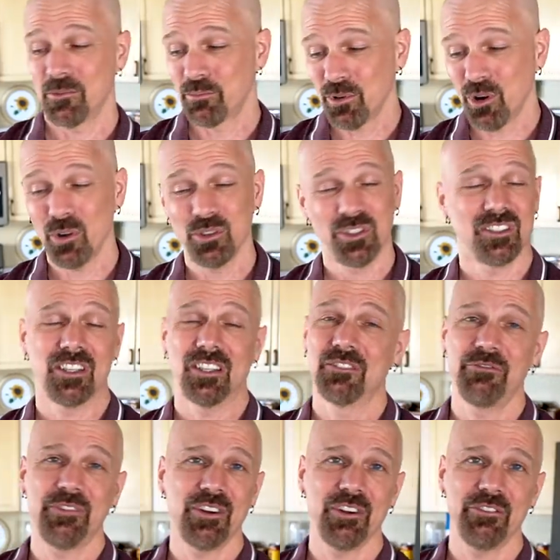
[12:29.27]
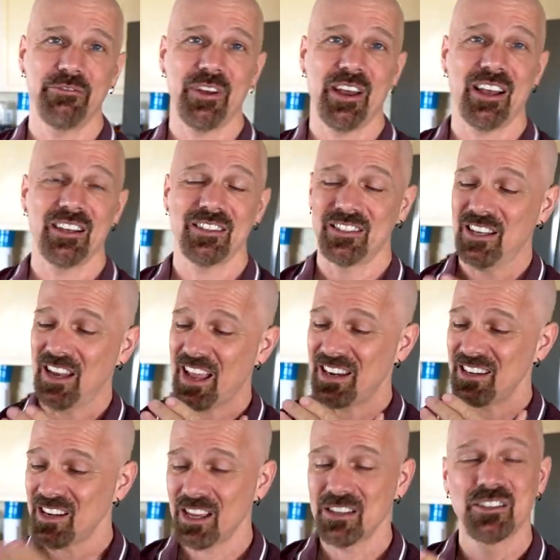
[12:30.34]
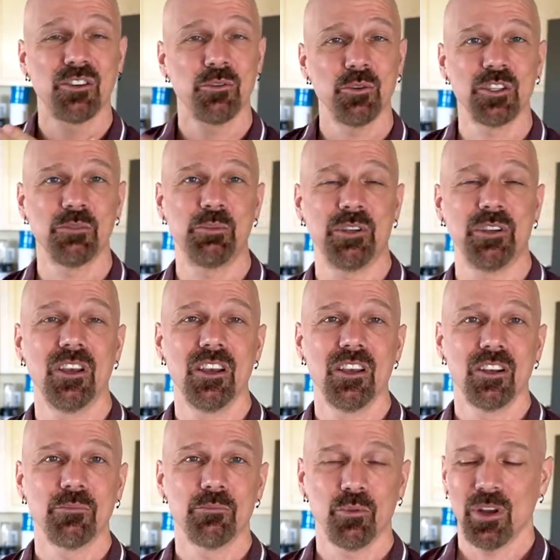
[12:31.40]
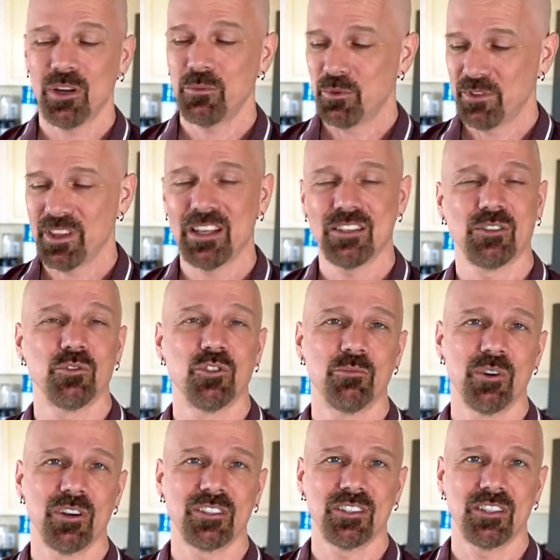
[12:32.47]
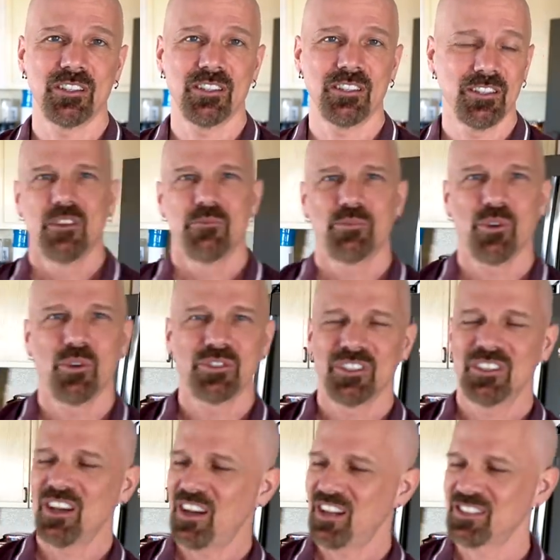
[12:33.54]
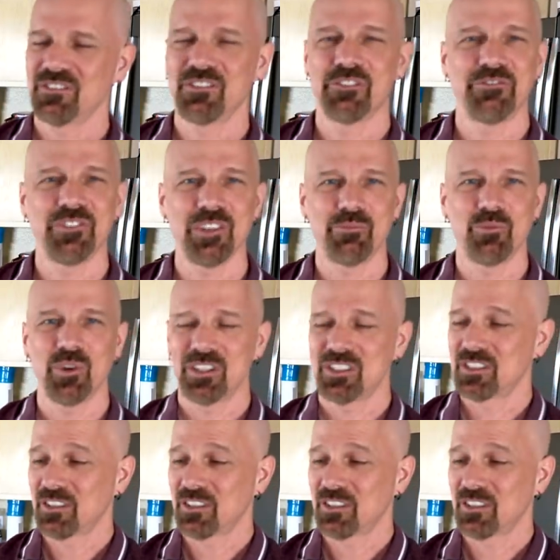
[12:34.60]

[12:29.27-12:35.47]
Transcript: The pros is that it's very fast and it had nice, crispy bread with nice grill marks on it. Pros and cons of the Flipwich.